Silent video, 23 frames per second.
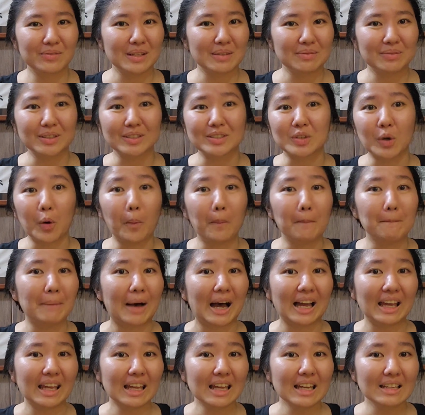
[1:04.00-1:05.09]
people, don't
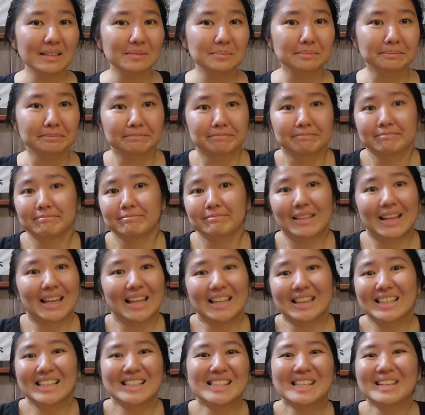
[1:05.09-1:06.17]
buy it,
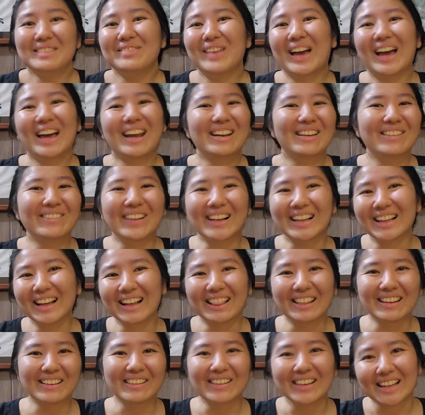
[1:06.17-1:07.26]
it doesn't matter what
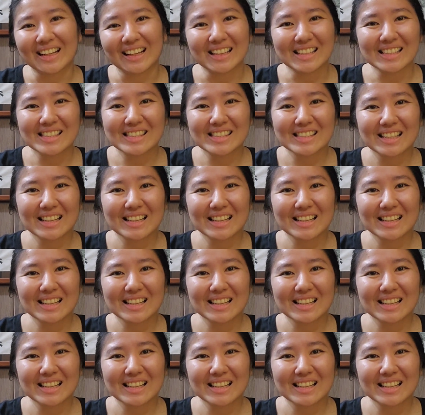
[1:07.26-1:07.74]
color it is.